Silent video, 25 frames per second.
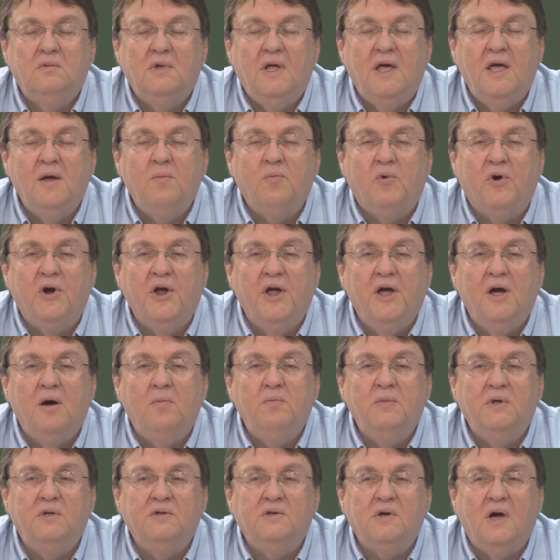
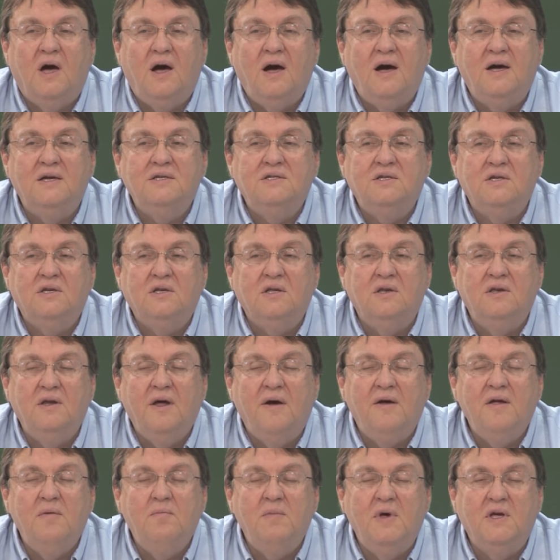Abraham and to Isaac, and
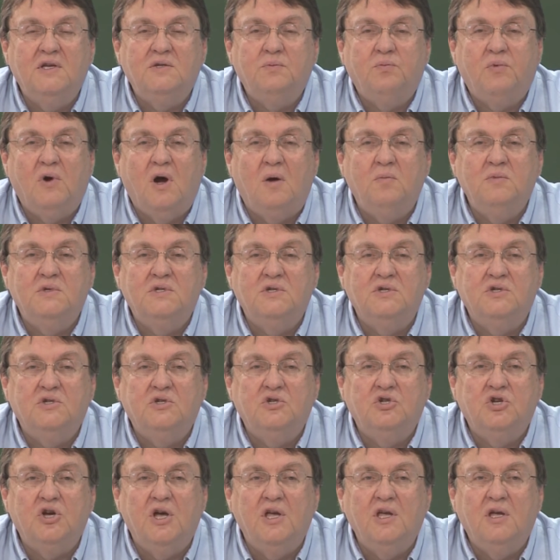now he makes promises to
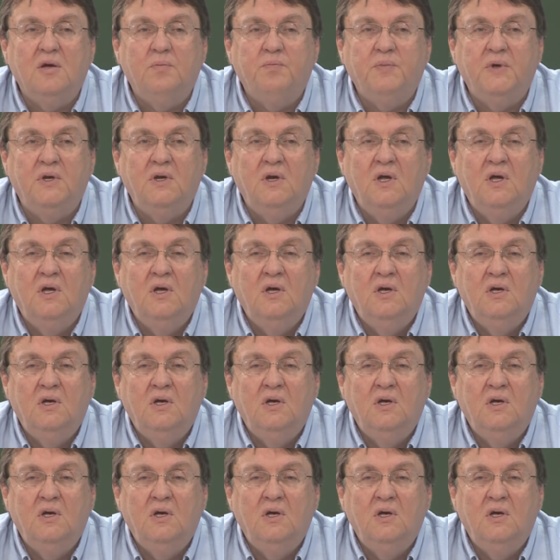Jacob, and